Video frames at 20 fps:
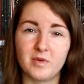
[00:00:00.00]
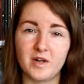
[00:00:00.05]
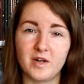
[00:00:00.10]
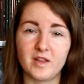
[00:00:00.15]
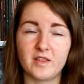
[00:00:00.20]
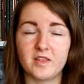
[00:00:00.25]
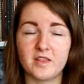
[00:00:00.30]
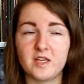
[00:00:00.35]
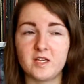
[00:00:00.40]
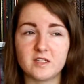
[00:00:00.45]
But
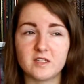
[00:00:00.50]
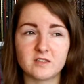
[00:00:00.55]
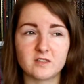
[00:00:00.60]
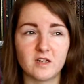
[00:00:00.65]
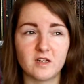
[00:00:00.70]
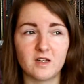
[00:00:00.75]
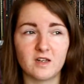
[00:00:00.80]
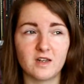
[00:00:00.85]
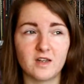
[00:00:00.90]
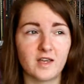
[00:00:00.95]
I think
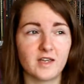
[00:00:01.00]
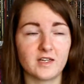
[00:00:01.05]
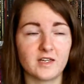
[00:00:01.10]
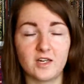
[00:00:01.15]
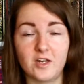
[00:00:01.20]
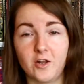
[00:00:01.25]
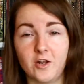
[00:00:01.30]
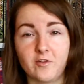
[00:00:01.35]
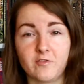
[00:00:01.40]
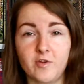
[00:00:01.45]
like
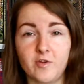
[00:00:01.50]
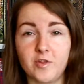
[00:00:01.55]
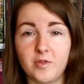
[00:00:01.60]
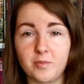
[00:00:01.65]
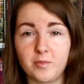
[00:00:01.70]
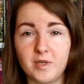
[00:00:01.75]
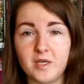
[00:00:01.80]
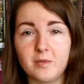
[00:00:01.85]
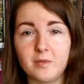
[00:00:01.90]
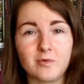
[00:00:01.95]
a lot of
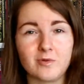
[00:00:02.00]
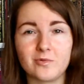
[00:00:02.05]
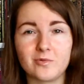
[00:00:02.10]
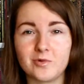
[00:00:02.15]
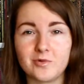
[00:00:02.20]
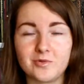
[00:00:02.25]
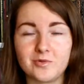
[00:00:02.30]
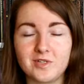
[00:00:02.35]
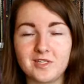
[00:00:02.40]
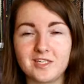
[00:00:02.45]
other people
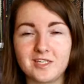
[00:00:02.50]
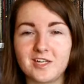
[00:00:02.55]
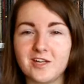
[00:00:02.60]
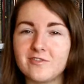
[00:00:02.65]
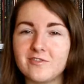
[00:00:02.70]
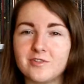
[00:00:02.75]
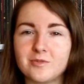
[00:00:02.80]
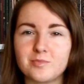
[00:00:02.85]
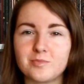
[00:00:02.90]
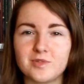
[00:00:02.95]
would really
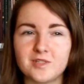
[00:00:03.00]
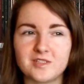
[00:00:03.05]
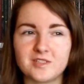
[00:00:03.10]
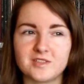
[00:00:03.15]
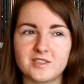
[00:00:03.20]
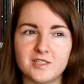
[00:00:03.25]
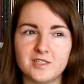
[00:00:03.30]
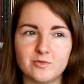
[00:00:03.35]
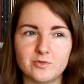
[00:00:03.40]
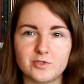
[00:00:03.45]
love it, but
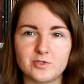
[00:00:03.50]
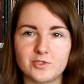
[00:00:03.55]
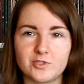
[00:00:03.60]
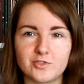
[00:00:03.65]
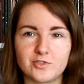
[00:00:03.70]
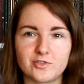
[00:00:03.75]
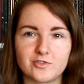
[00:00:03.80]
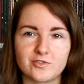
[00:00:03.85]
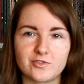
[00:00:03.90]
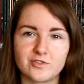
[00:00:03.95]
it was
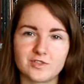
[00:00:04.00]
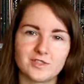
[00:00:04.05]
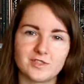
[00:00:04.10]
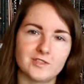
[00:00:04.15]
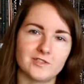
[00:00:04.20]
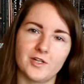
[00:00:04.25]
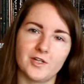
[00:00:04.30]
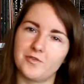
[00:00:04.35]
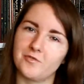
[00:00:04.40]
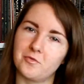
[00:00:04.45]
just
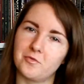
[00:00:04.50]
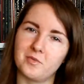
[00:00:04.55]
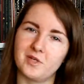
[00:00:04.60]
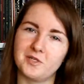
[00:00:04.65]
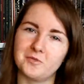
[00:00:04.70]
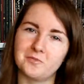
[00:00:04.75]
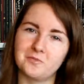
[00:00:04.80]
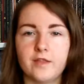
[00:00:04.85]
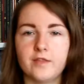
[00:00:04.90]
not for me.